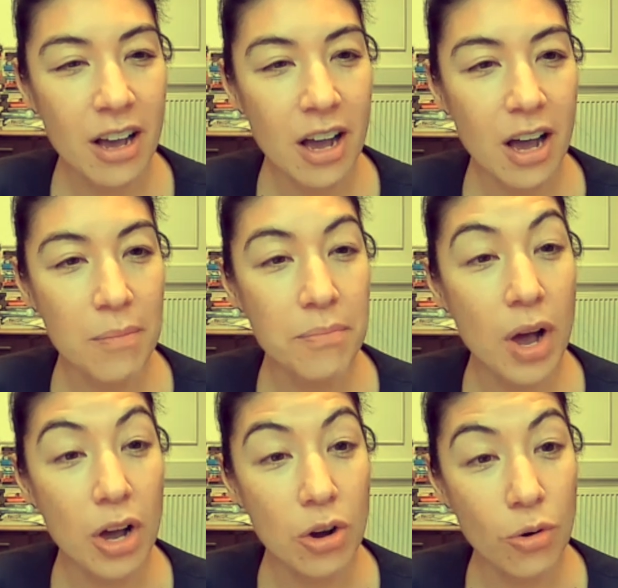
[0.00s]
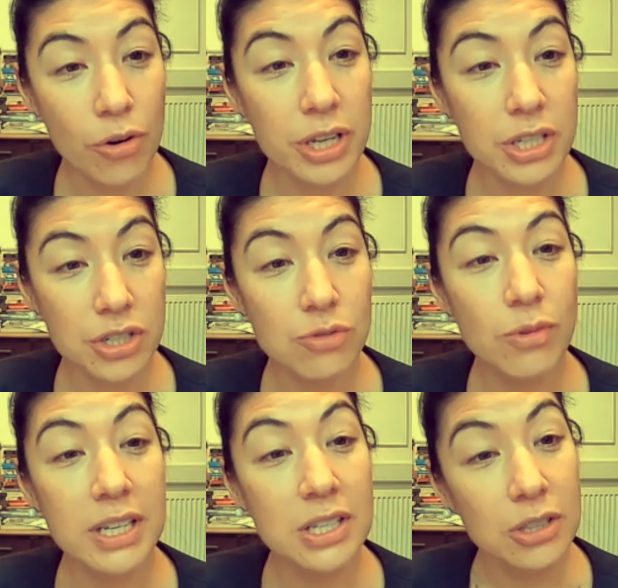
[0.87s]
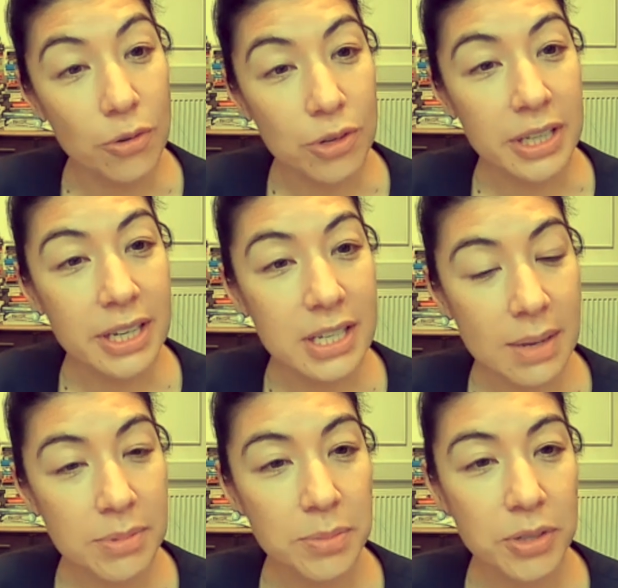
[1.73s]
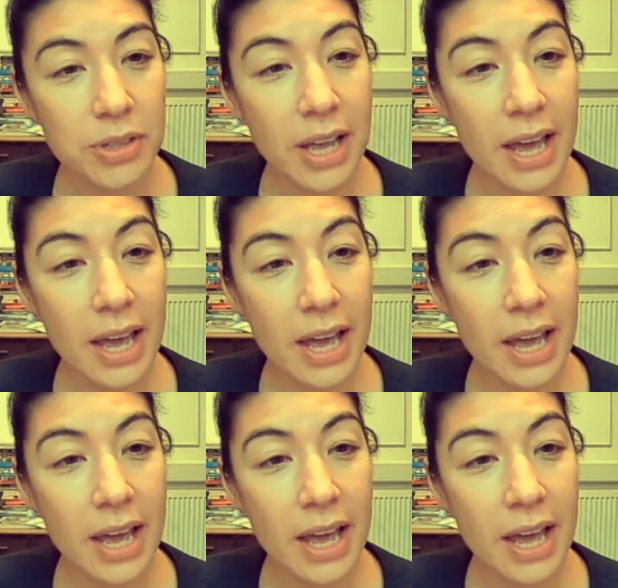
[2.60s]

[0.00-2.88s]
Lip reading: according to what is locally acceptable.